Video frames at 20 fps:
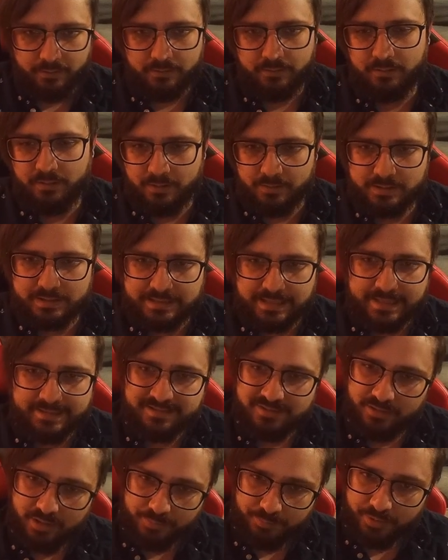The other
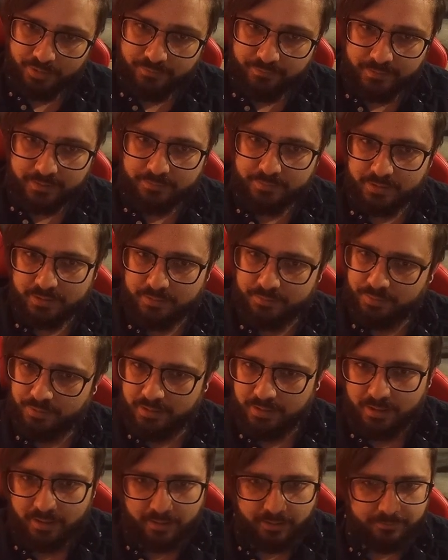stats are not perfect, but they're
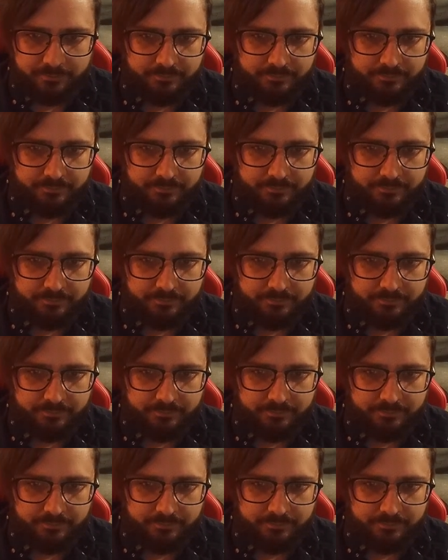pretty high.